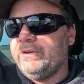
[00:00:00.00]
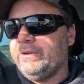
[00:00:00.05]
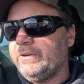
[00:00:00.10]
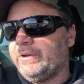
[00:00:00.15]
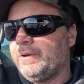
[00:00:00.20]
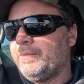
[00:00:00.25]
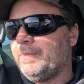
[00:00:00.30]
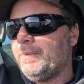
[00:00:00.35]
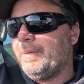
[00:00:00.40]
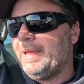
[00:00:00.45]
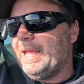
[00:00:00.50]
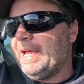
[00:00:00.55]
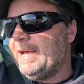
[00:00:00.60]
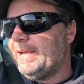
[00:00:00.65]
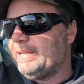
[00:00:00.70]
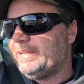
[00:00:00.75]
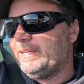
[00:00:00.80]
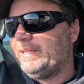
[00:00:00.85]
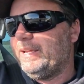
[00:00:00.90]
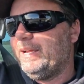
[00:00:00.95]
and I'm about
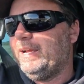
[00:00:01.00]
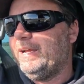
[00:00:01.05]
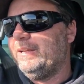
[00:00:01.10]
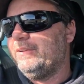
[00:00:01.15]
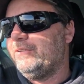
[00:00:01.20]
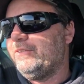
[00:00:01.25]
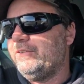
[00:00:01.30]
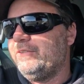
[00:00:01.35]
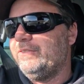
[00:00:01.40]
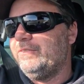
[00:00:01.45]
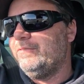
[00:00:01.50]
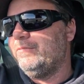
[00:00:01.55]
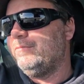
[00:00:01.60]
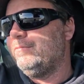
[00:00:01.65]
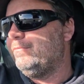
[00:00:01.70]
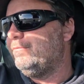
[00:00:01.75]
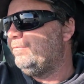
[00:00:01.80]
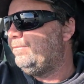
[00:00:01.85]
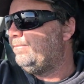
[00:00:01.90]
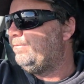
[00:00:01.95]

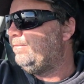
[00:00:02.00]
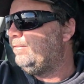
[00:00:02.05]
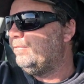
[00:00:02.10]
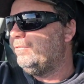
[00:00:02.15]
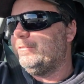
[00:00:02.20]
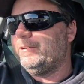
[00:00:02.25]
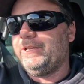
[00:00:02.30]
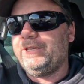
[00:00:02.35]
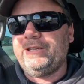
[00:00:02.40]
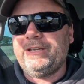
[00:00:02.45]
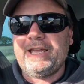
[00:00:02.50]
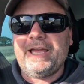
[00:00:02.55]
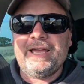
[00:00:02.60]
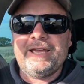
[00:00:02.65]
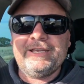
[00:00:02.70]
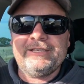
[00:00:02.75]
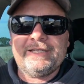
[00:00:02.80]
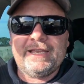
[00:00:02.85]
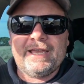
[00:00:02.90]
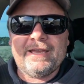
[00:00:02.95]
140
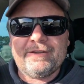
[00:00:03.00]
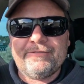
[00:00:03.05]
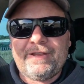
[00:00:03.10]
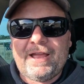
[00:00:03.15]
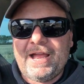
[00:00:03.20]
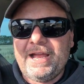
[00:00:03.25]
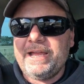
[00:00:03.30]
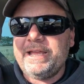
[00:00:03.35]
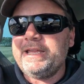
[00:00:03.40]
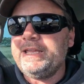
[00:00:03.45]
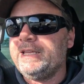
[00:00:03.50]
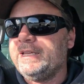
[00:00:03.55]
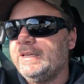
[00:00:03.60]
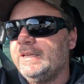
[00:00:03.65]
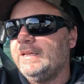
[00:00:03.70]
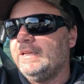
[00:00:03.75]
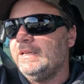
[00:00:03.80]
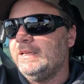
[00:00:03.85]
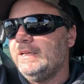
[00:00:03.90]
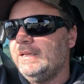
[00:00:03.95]
k's out of Hay,
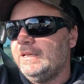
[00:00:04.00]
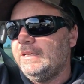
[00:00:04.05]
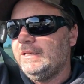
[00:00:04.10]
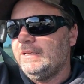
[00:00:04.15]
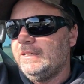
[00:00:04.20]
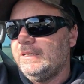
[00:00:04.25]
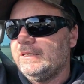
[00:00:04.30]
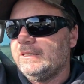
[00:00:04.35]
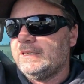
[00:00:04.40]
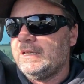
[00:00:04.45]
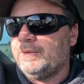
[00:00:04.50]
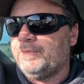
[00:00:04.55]
so I'll